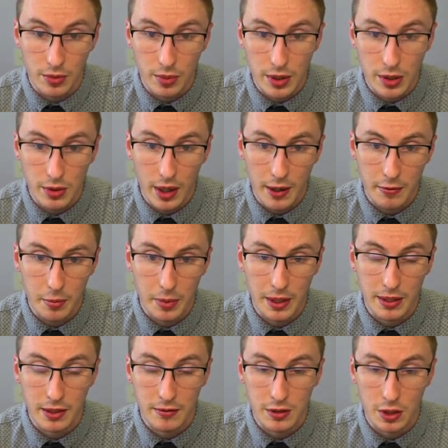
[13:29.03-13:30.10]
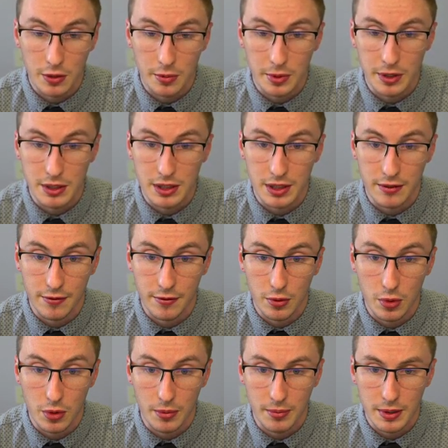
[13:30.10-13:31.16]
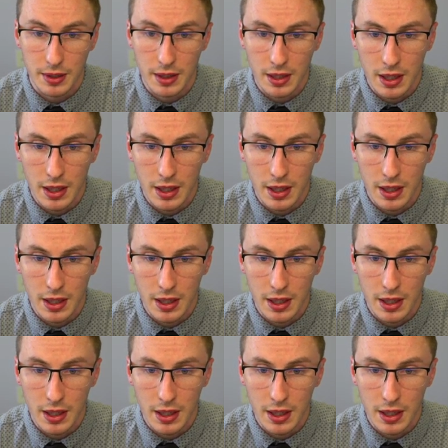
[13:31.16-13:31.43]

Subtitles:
we do have a bit of turbulence that forms.